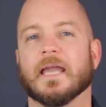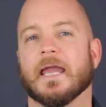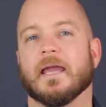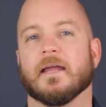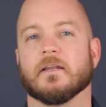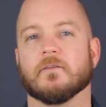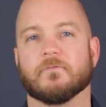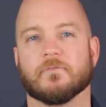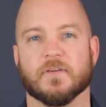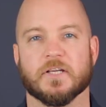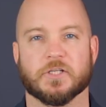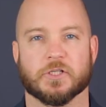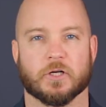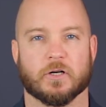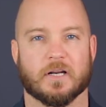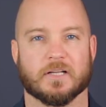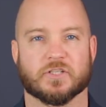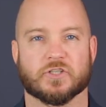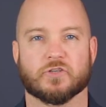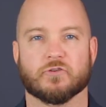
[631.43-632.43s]
handy
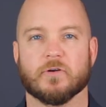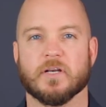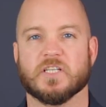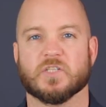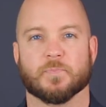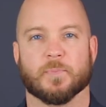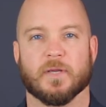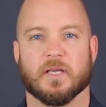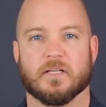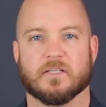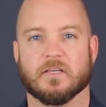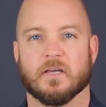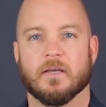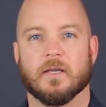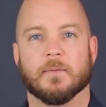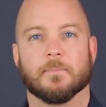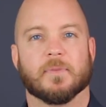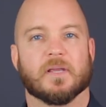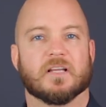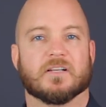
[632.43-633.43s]
feature at street speeds
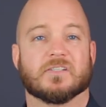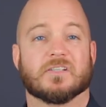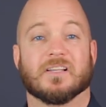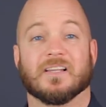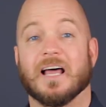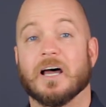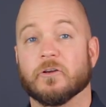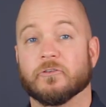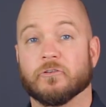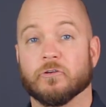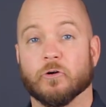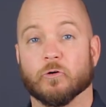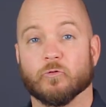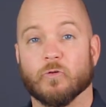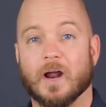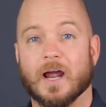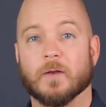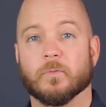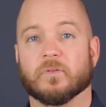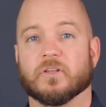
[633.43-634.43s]
because it allows you to
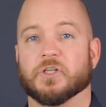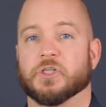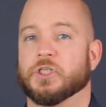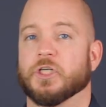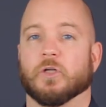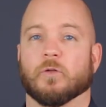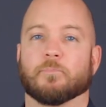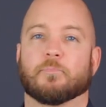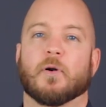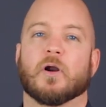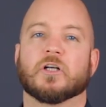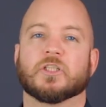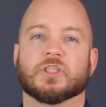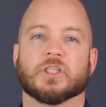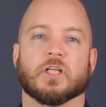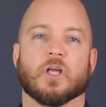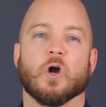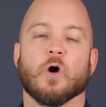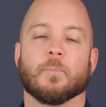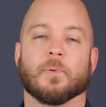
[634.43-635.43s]
ride with the shield
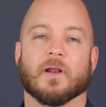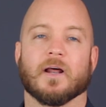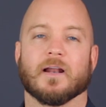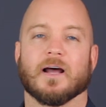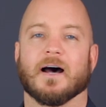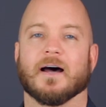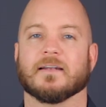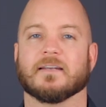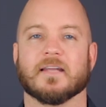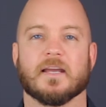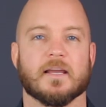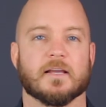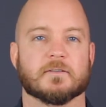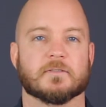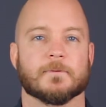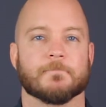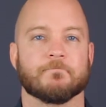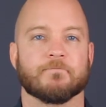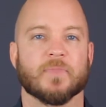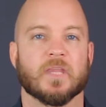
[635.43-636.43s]
partially open on hot
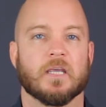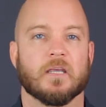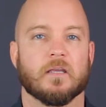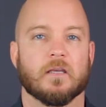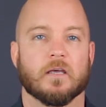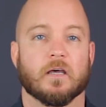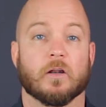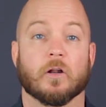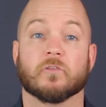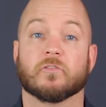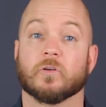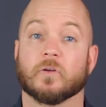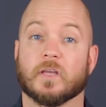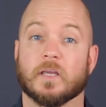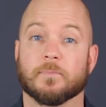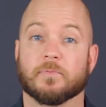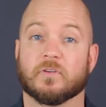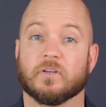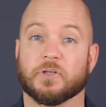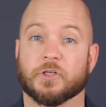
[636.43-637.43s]
days. It also
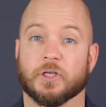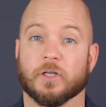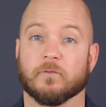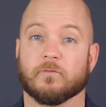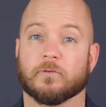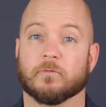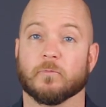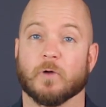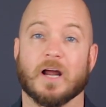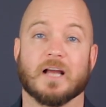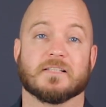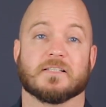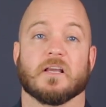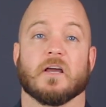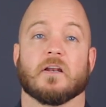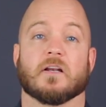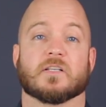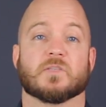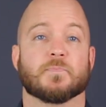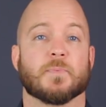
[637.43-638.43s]
keeps the shield from rising
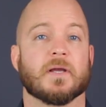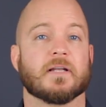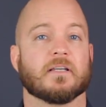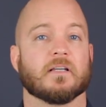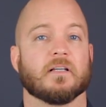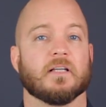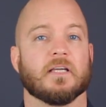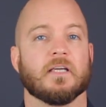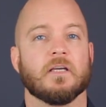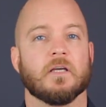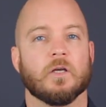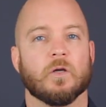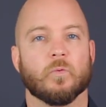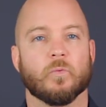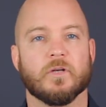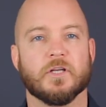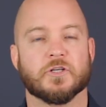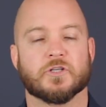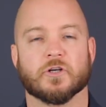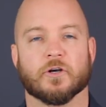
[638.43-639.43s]
unexpectedly
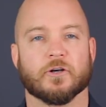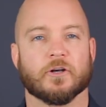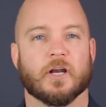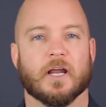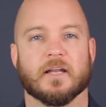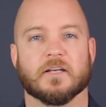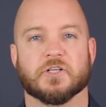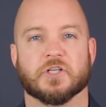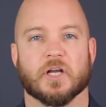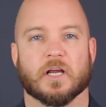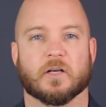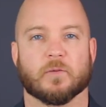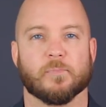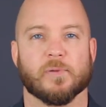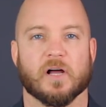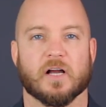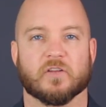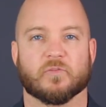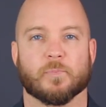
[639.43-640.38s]
when you turn your head to check your blind